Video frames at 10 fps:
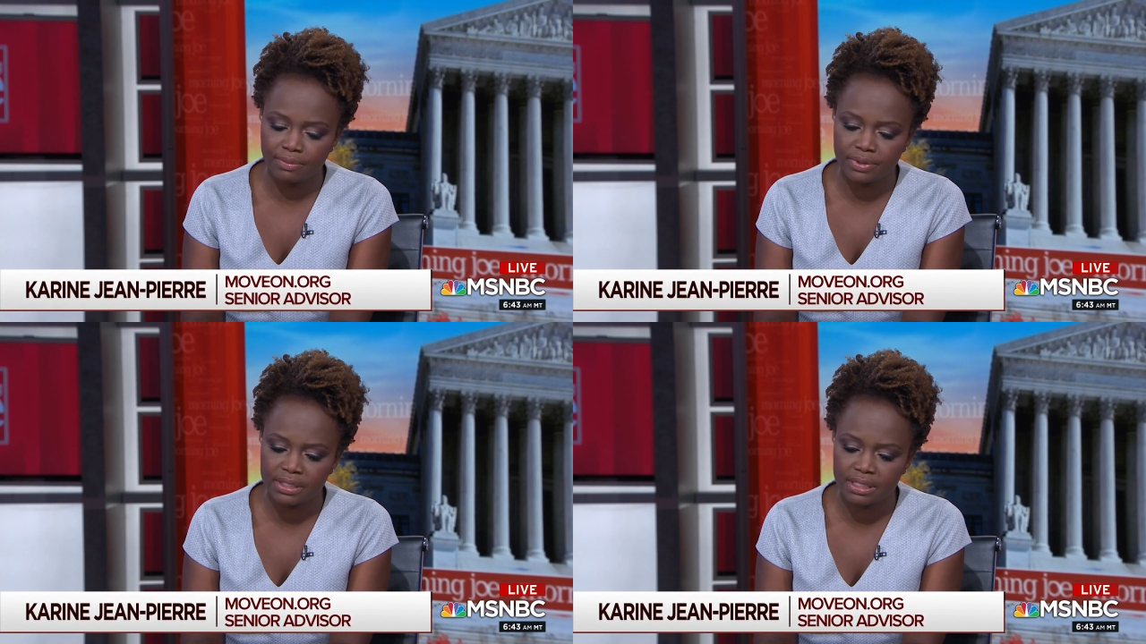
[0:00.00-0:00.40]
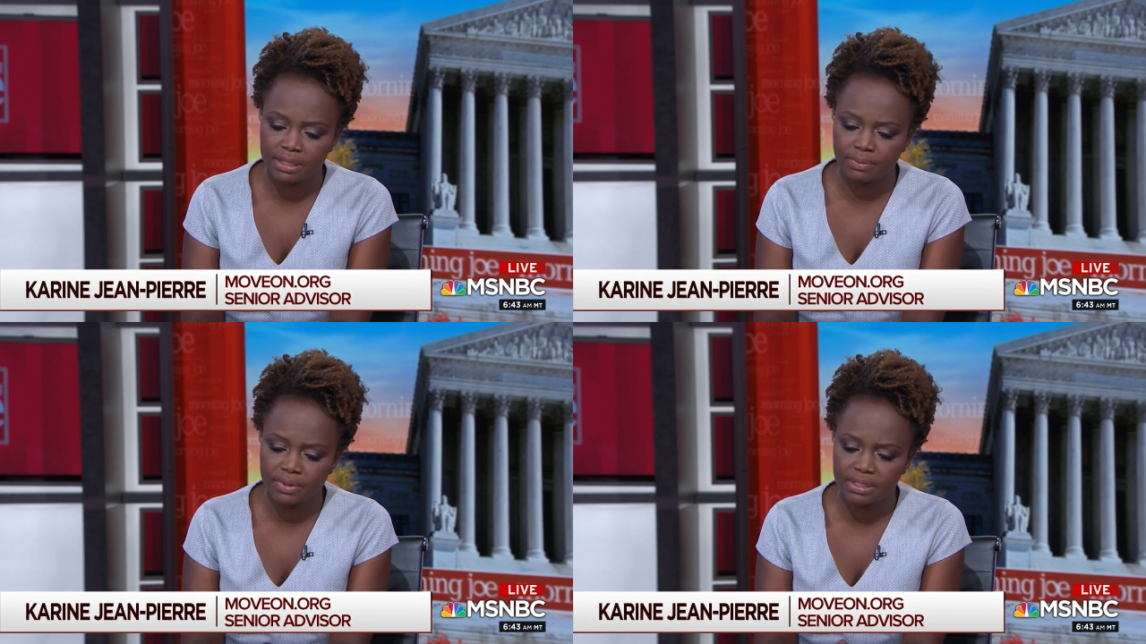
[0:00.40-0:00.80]
was
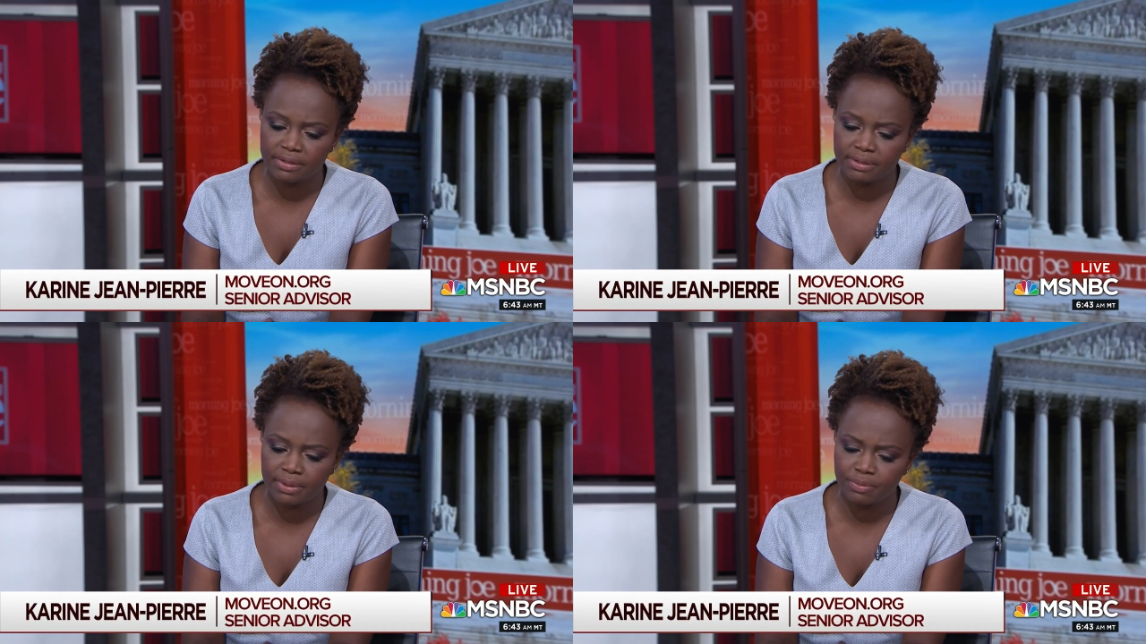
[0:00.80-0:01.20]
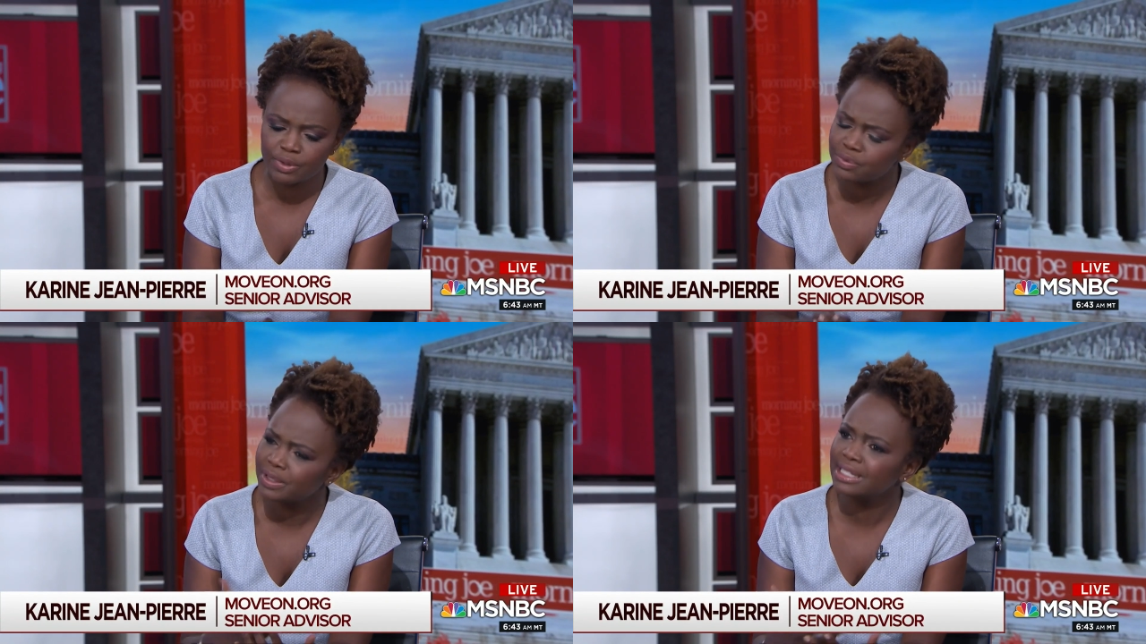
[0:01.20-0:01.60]

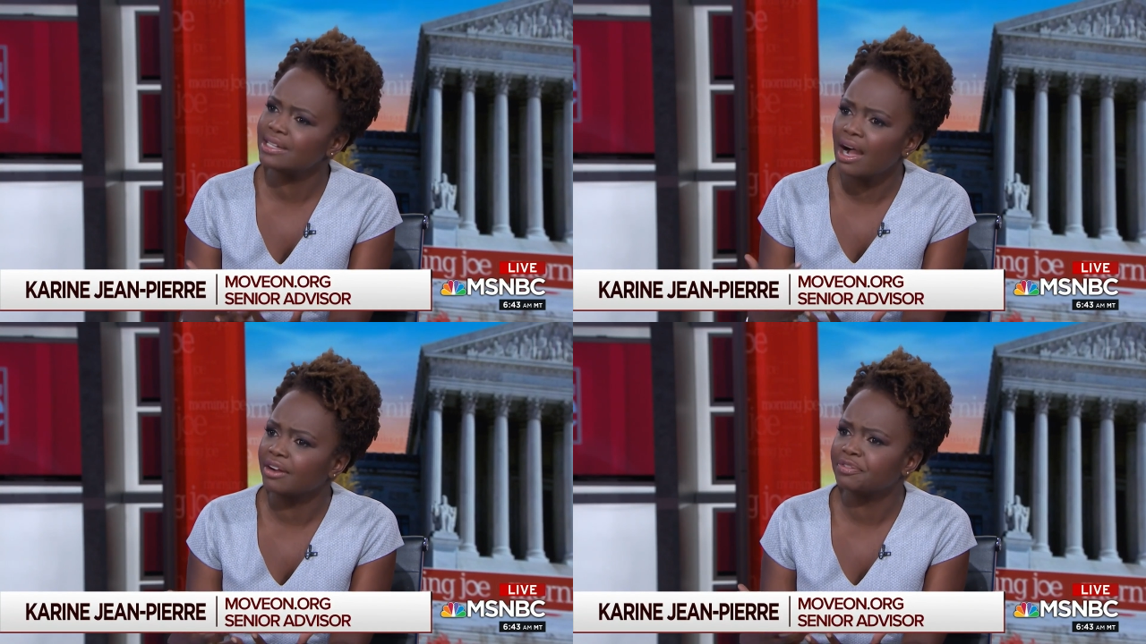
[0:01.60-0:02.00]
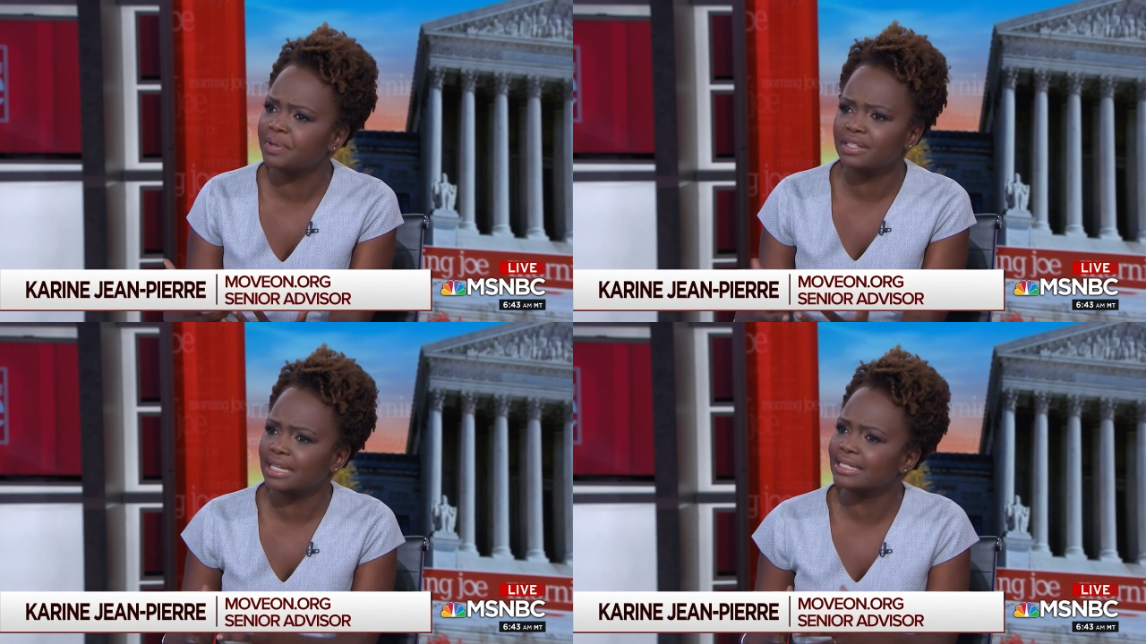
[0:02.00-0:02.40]
really tough,
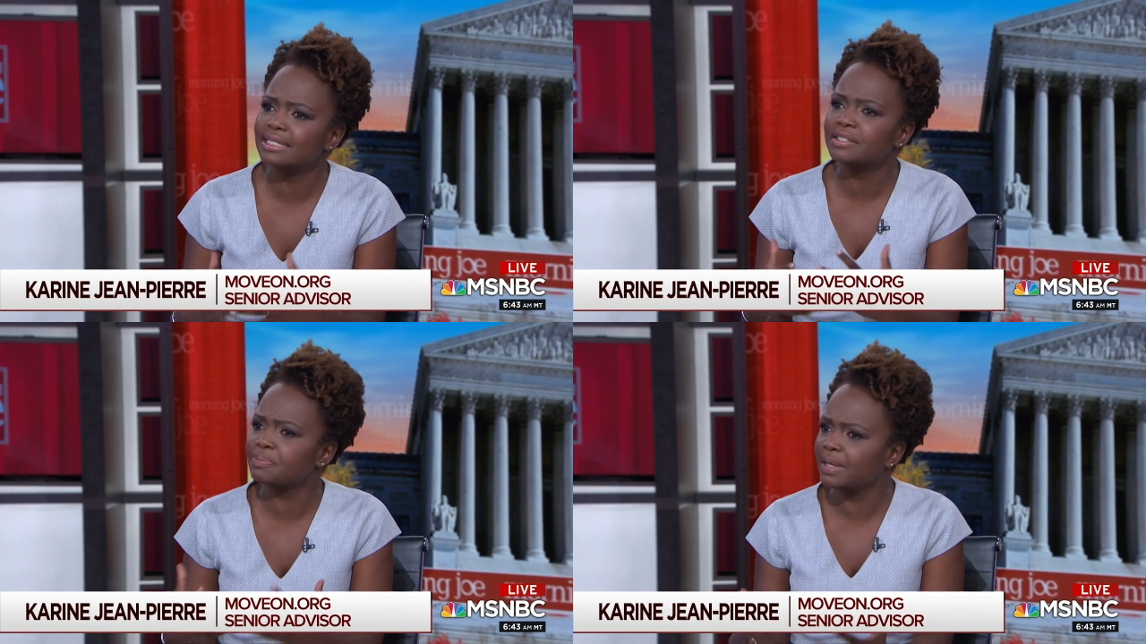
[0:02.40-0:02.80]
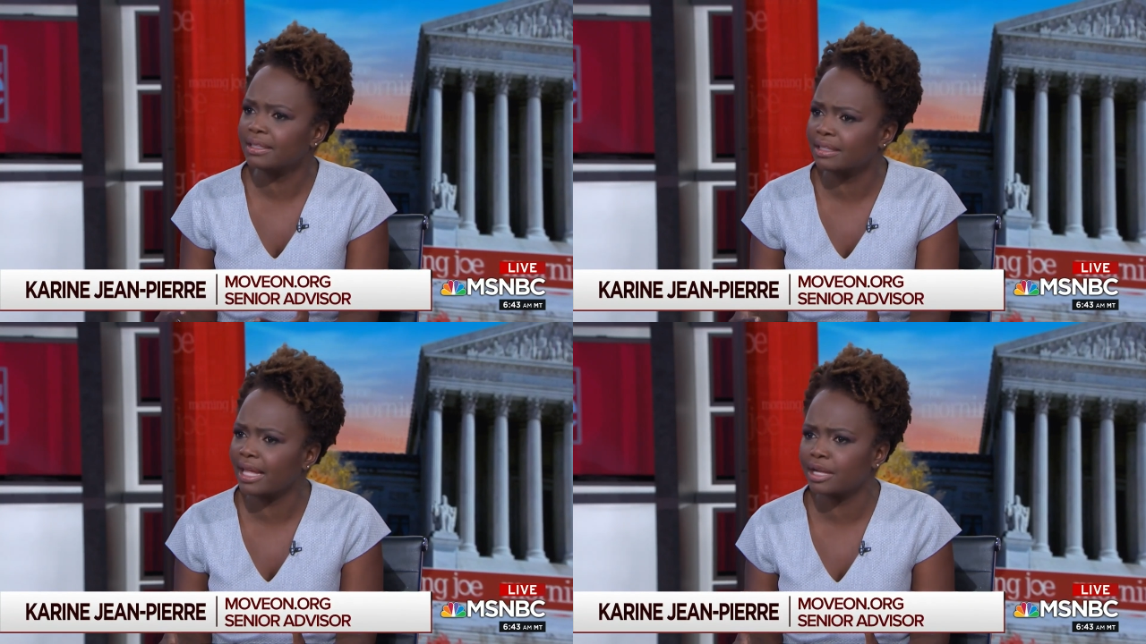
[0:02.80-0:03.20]
because I didn't
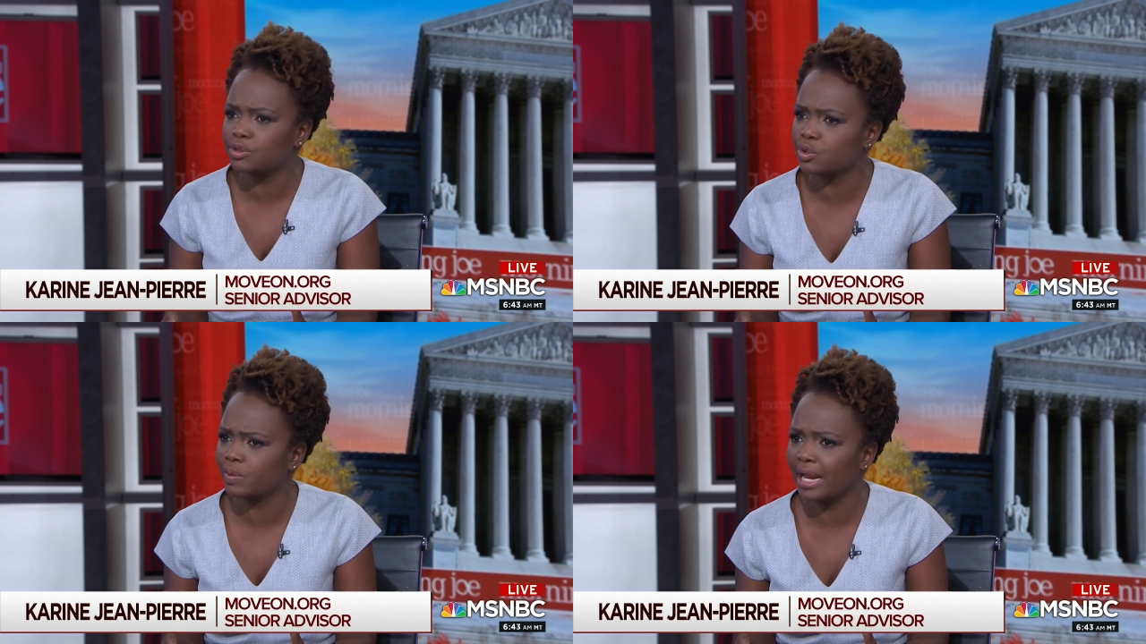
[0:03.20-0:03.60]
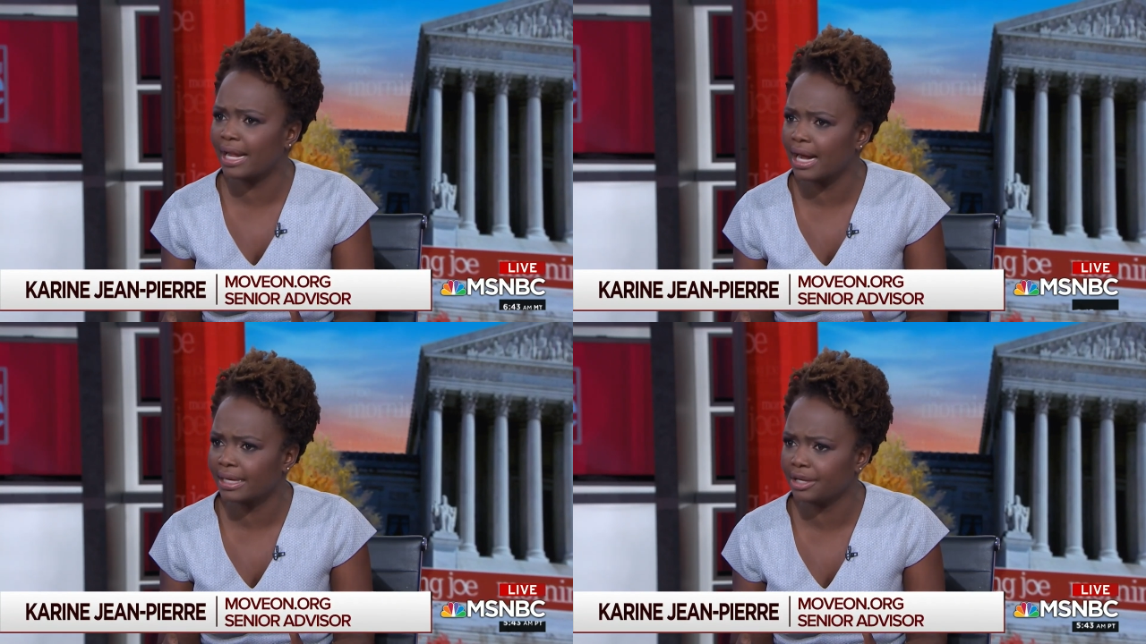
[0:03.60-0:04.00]
speak the languages when I
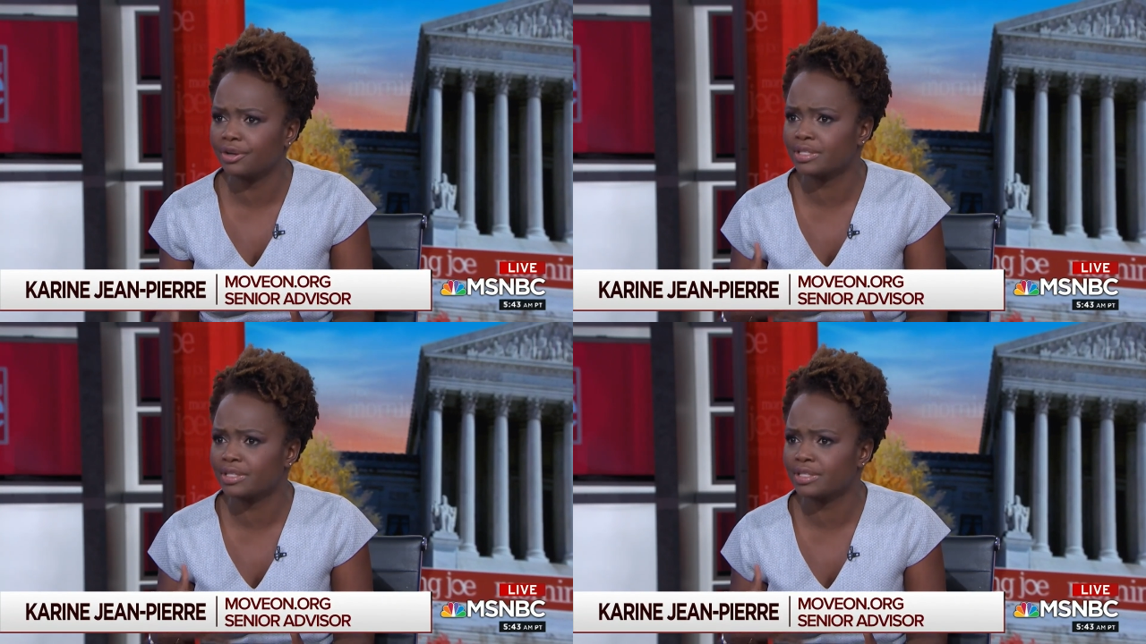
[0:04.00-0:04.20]
got here,